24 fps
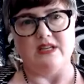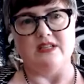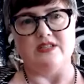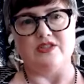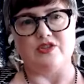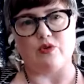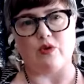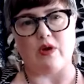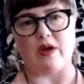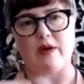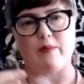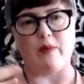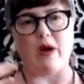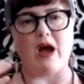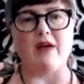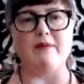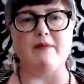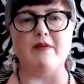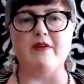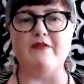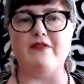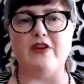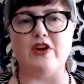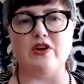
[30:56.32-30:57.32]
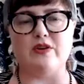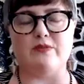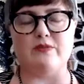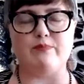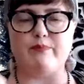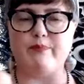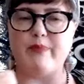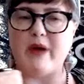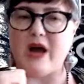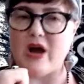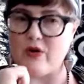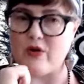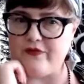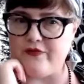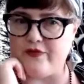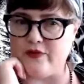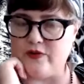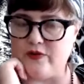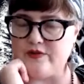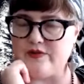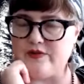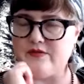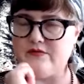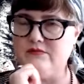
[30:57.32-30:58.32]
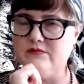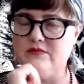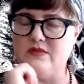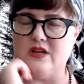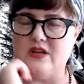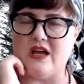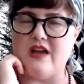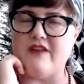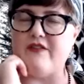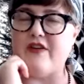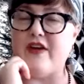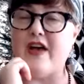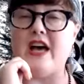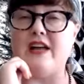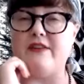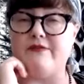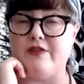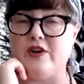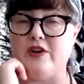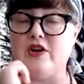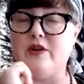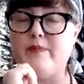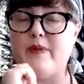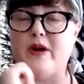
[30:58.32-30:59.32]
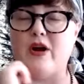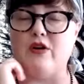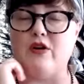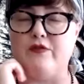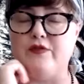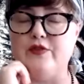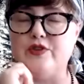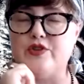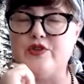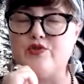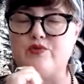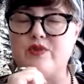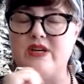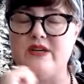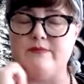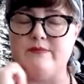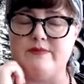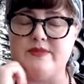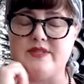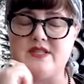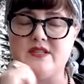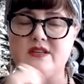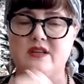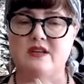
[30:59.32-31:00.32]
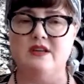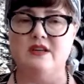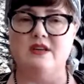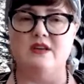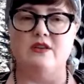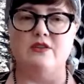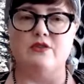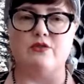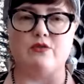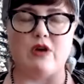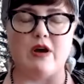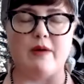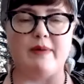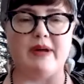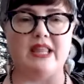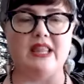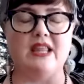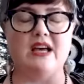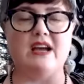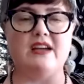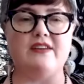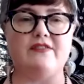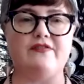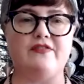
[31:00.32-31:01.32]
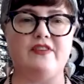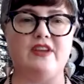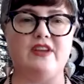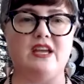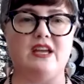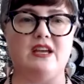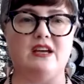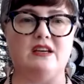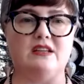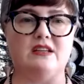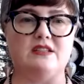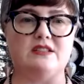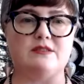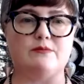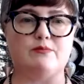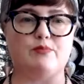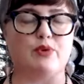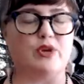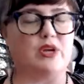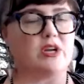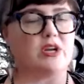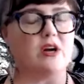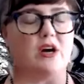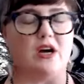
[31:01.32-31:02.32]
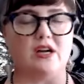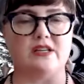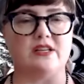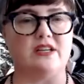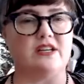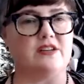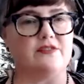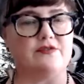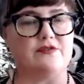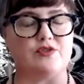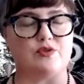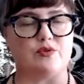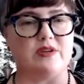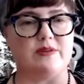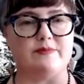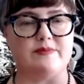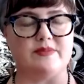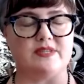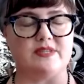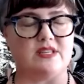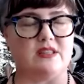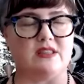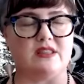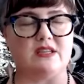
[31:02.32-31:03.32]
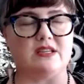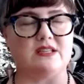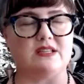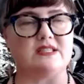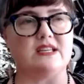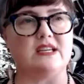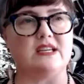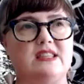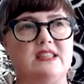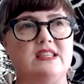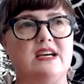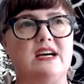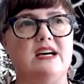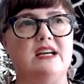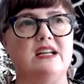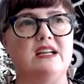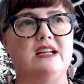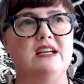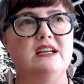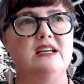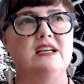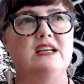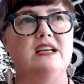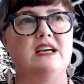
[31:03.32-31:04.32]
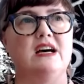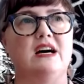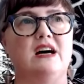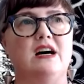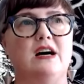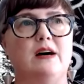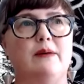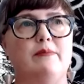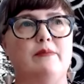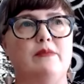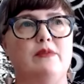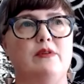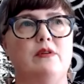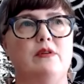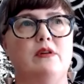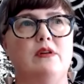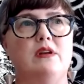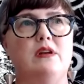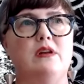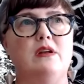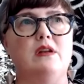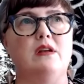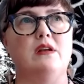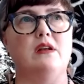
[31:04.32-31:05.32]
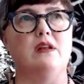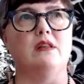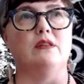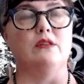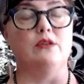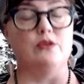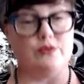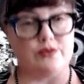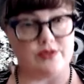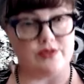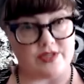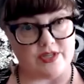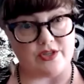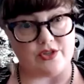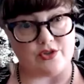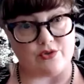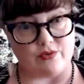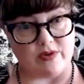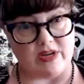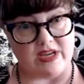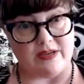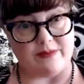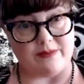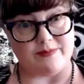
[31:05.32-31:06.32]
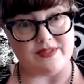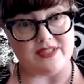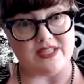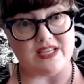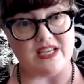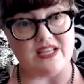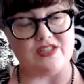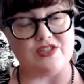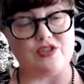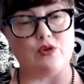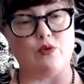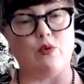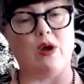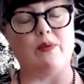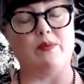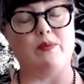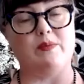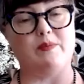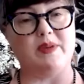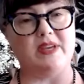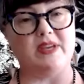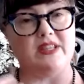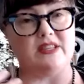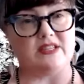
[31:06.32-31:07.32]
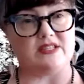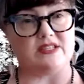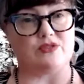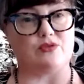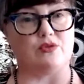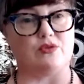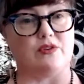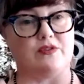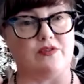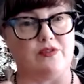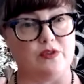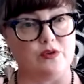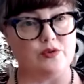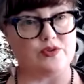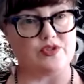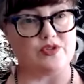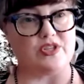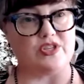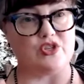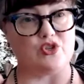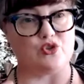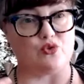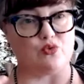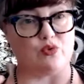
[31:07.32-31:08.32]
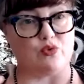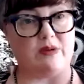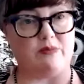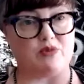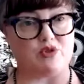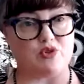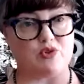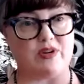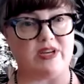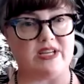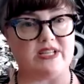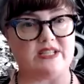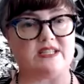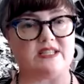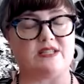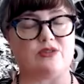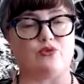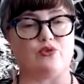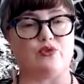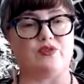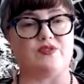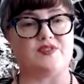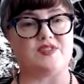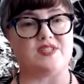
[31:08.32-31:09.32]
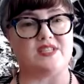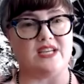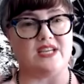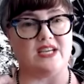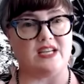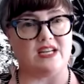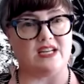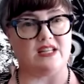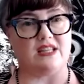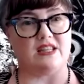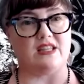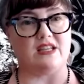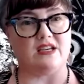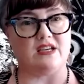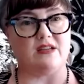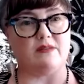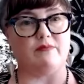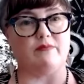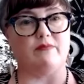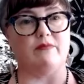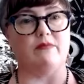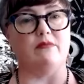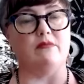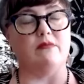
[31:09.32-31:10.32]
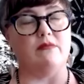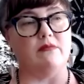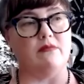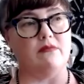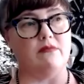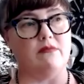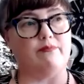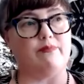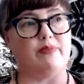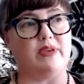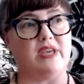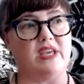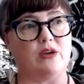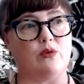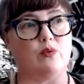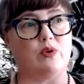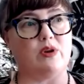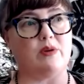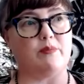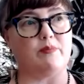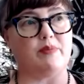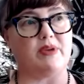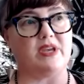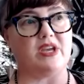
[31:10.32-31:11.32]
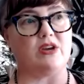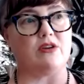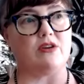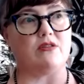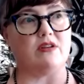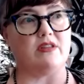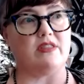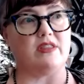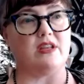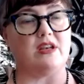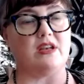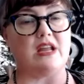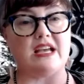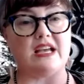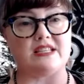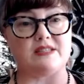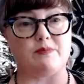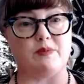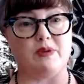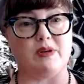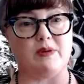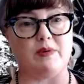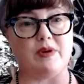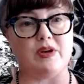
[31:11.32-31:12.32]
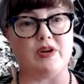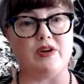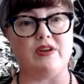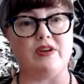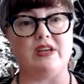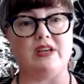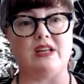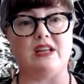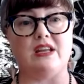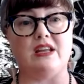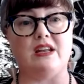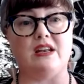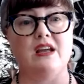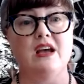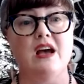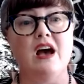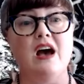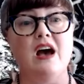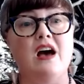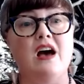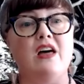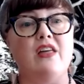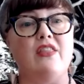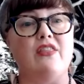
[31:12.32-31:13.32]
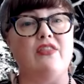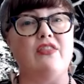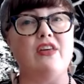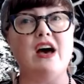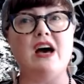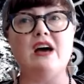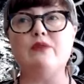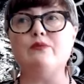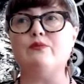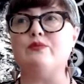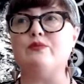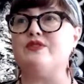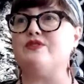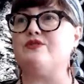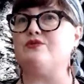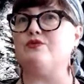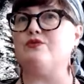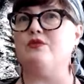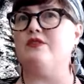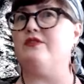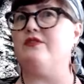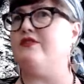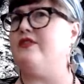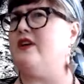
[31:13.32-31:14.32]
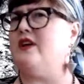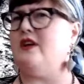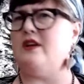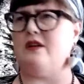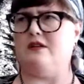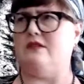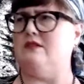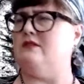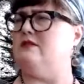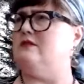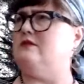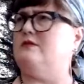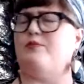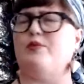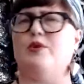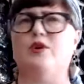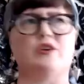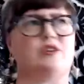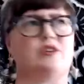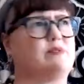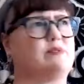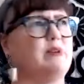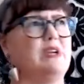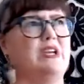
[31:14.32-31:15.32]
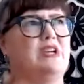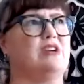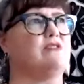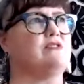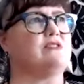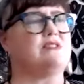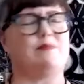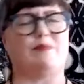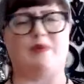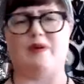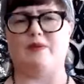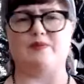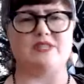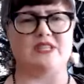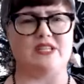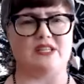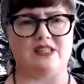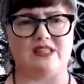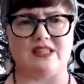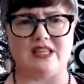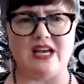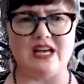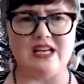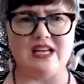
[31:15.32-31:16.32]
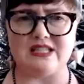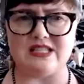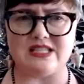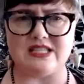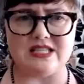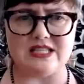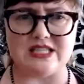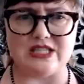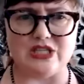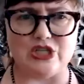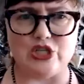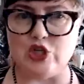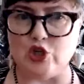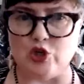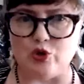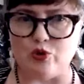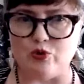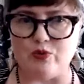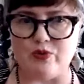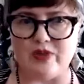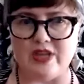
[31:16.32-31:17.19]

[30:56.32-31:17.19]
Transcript: So I, am a very powerful, I have had very powerful dreams throughout my life and precognitive dreams and things that, um, lucid dreams. And so I would be in this sort of lucid dream trance sort of state, and the being would appear and then ask me to marry it. And that was sort of like perked my ears up. I was like, that's new.